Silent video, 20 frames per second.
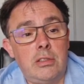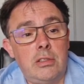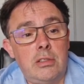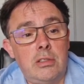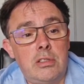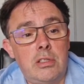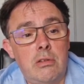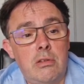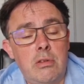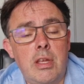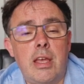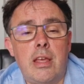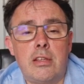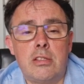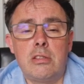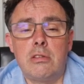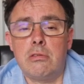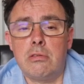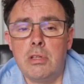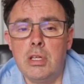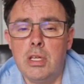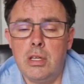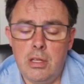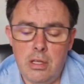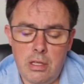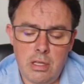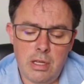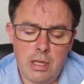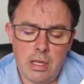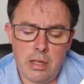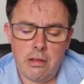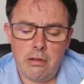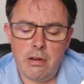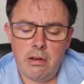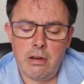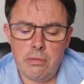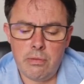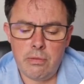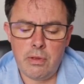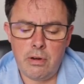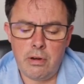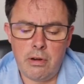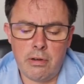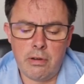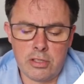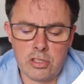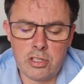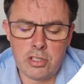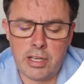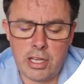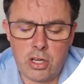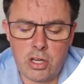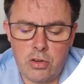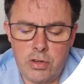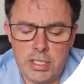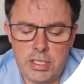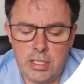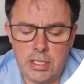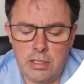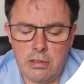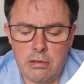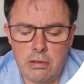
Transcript: So yeah, there are certainly increasing